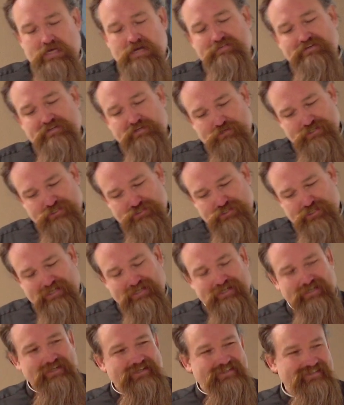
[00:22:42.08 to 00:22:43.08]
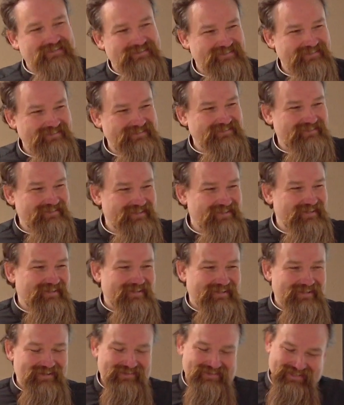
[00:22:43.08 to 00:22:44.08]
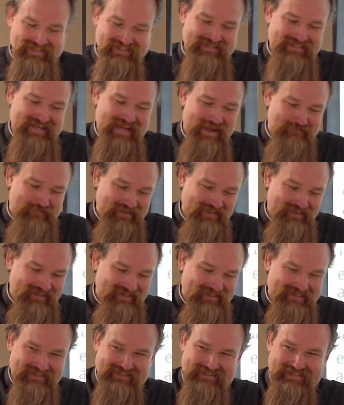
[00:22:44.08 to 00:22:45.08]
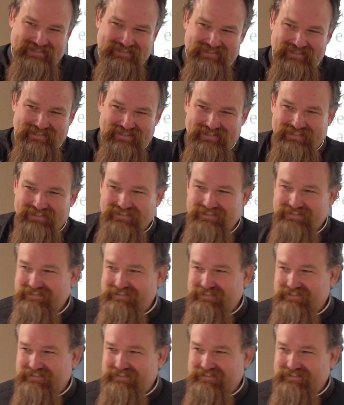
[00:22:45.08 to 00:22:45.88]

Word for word: David, you're a sinner. You know, this is happening because you're a sinner.